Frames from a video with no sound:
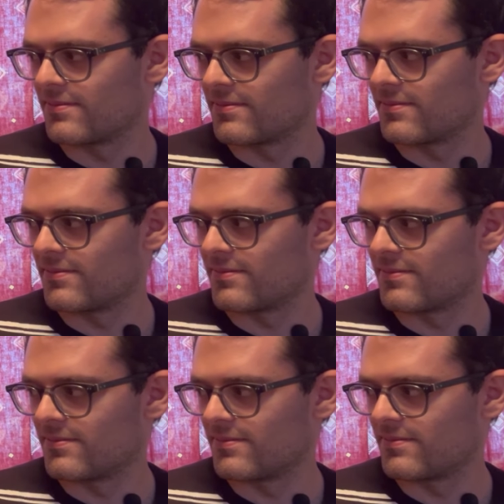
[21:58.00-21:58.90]

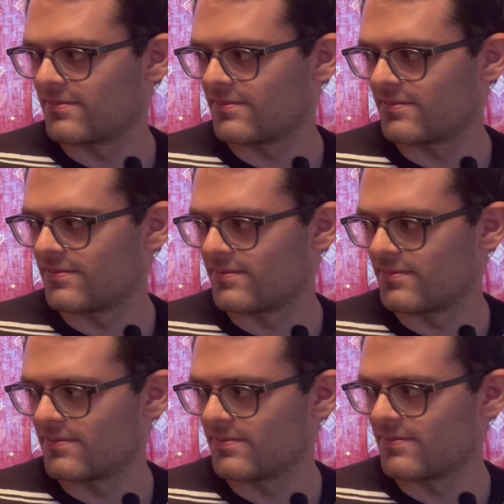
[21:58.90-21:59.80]

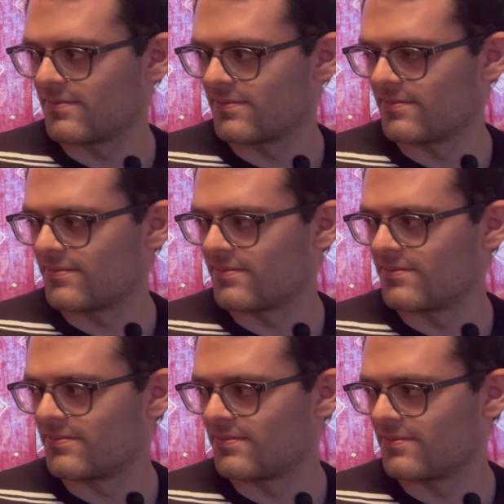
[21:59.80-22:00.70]

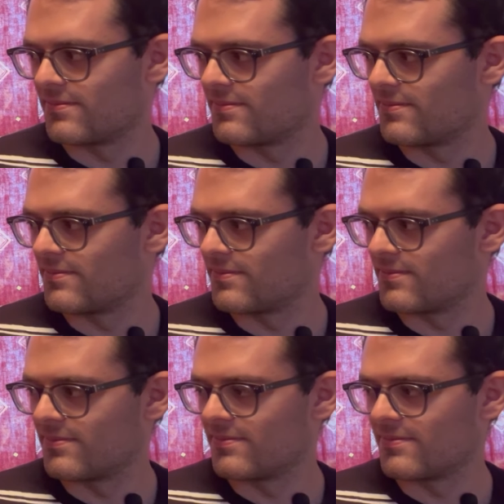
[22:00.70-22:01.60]

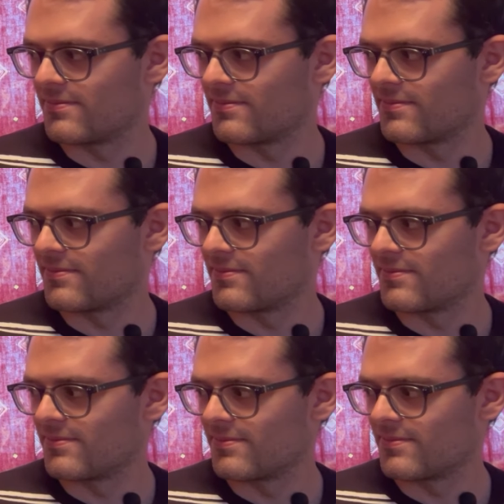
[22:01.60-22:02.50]

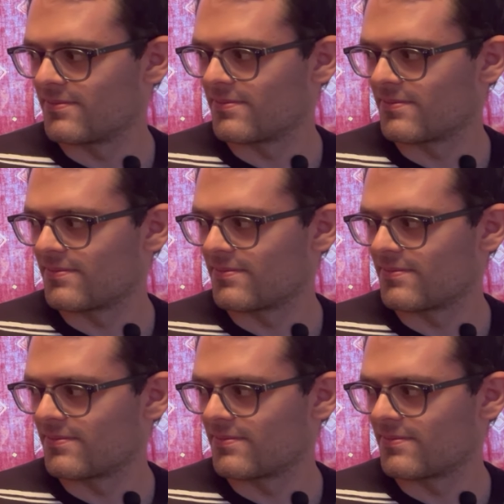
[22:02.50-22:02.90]
No words are spoken by the person on screen.